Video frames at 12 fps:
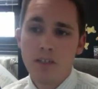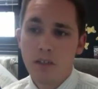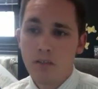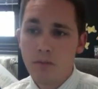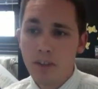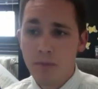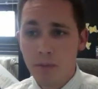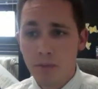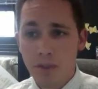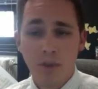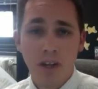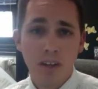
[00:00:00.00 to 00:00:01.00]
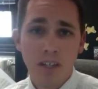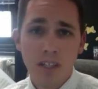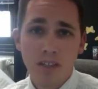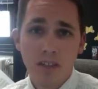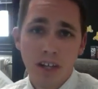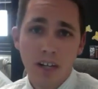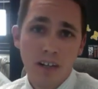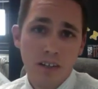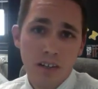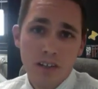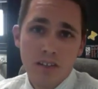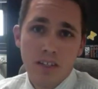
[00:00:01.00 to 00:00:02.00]
So if we have people that want a lecture hall,
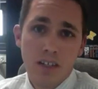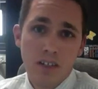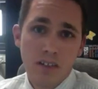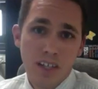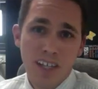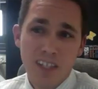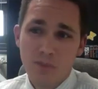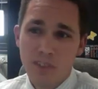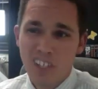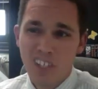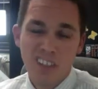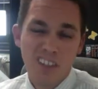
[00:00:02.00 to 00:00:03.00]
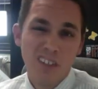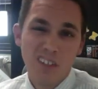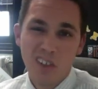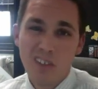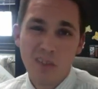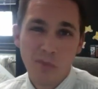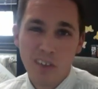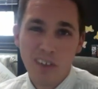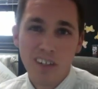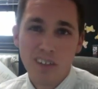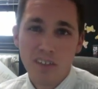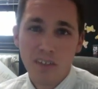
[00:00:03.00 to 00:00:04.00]
hall style class, we say, you know, go somewhere
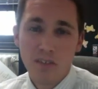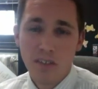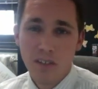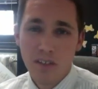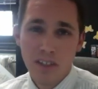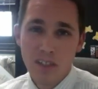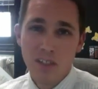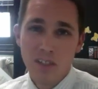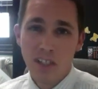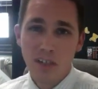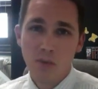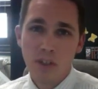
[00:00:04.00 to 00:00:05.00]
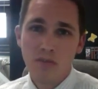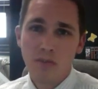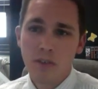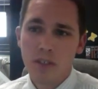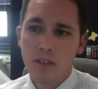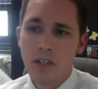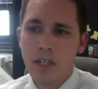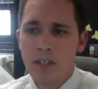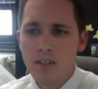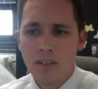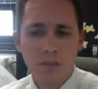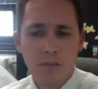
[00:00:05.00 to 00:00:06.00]
else. There's, this isn't going to work for you.
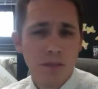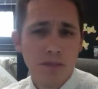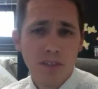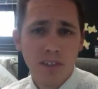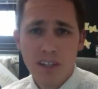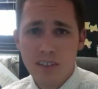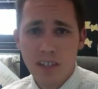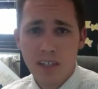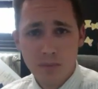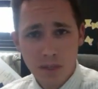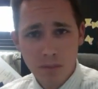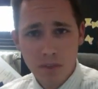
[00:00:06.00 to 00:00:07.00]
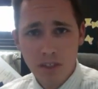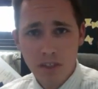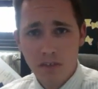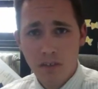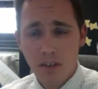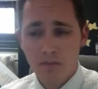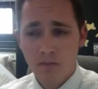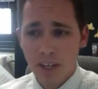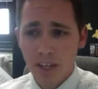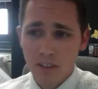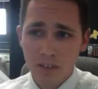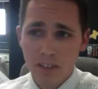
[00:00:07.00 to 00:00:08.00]
So sometimes class size might be a
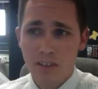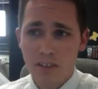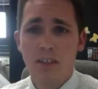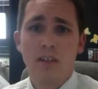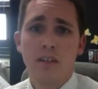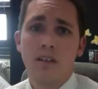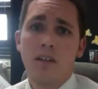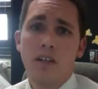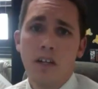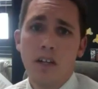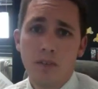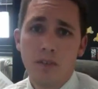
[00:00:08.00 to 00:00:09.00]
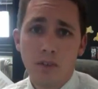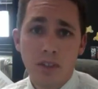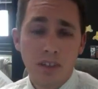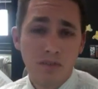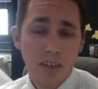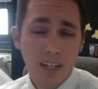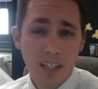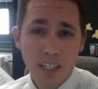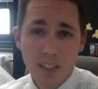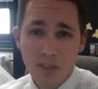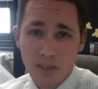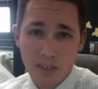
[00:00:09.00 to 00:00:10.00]
factor that's there. Um, certainly
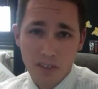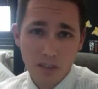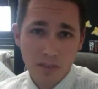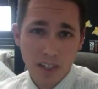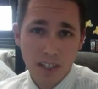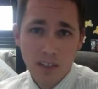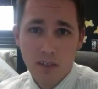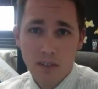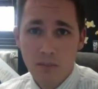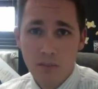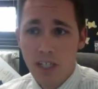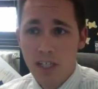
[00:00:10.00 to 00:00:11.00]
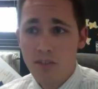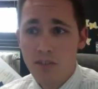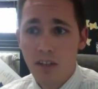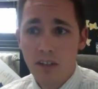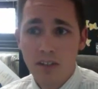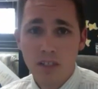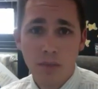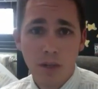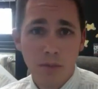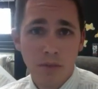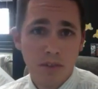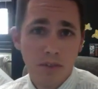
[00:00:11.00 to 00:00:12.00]
financials are a factor. You might have scholarship
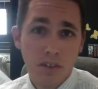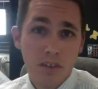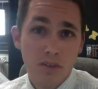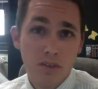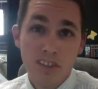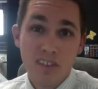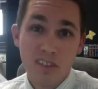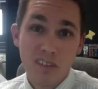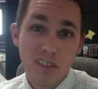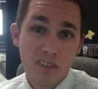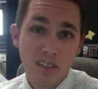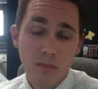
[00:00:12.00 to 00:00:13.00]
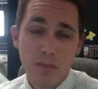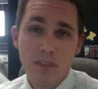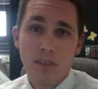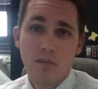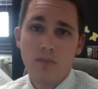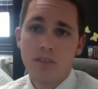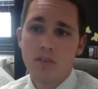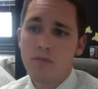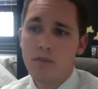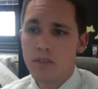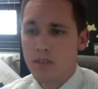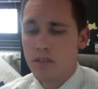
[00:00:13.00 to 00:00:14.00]
opportunities or an assistantship at some
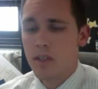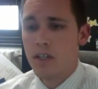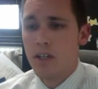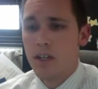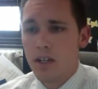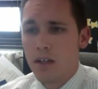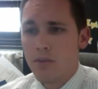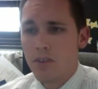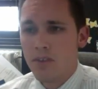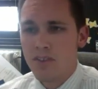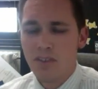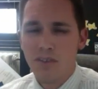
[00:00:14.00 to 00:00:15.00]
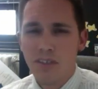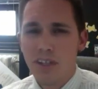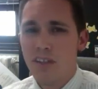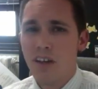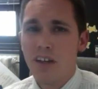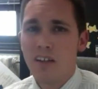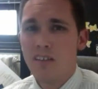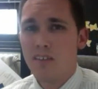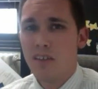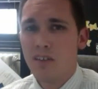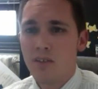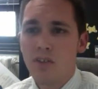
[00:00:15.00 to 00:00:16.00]
schools. Um, so there's certainly a lot
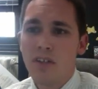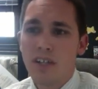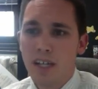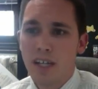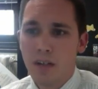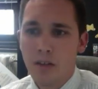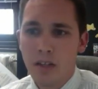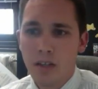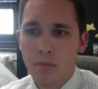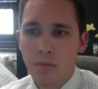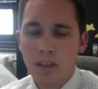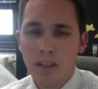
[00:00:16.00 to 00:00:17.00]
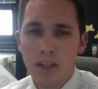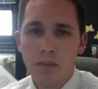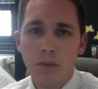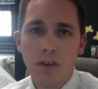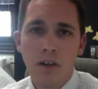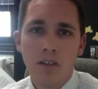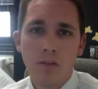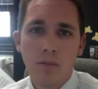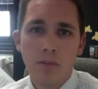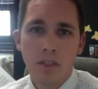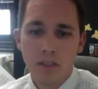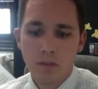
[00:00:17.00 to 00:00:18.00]
to look at. Um, but think about
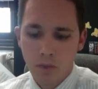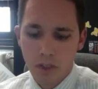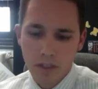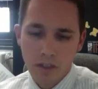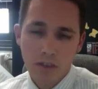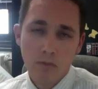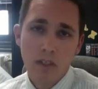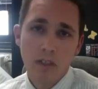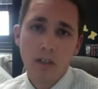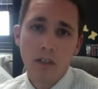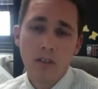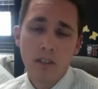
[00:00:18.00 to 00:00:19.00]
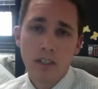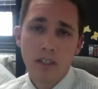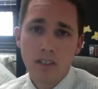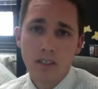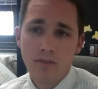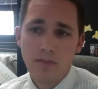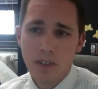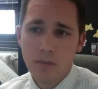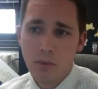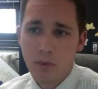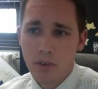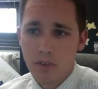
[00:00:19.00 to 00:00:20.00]
ultimately what your career goal is. It's very
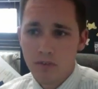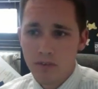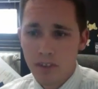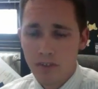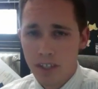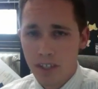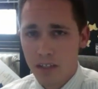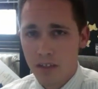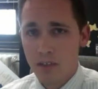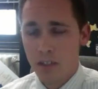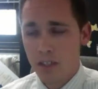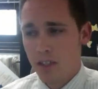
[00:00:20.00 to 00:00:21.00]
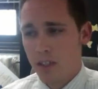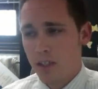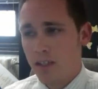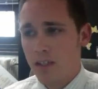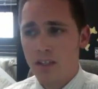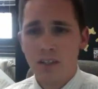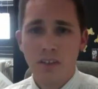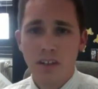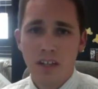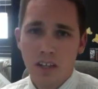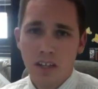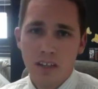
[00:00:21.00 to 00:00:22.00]
important for you now. At the,
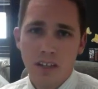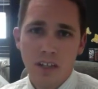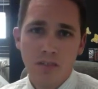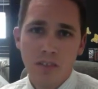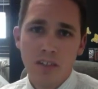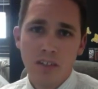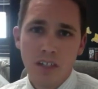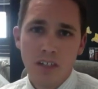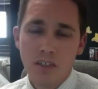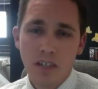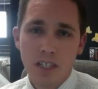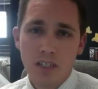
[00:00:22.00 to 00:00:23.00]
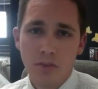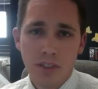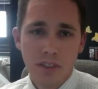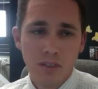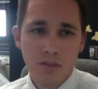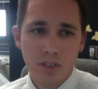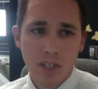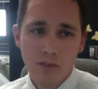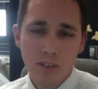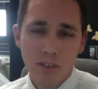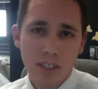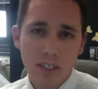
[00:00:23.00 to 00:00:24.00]
undergrad, at the end of undergraduate, you
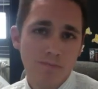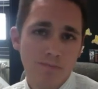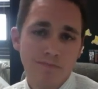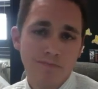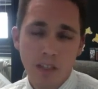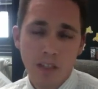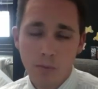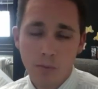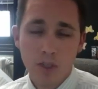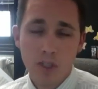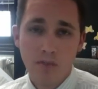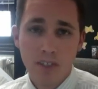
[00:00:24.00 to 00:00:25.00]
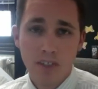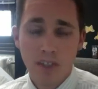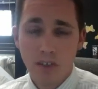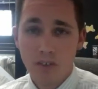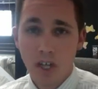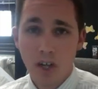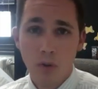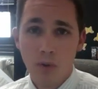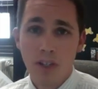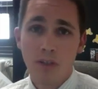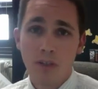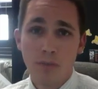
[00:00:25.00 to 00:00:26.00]
generally, and most of us don't know what we're
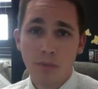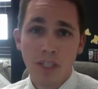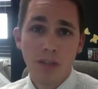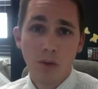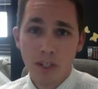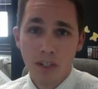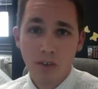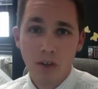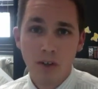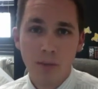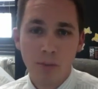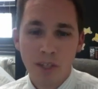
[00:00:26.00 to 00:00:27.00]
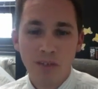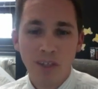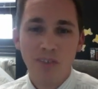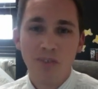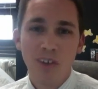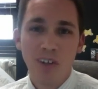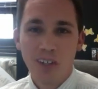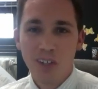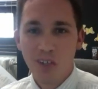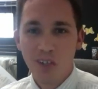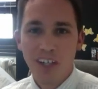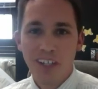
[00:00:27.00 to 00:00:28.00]
going to be when we grow up, even after
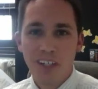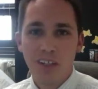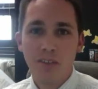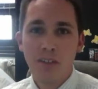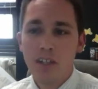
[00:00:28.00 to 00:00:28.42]
undergrad now.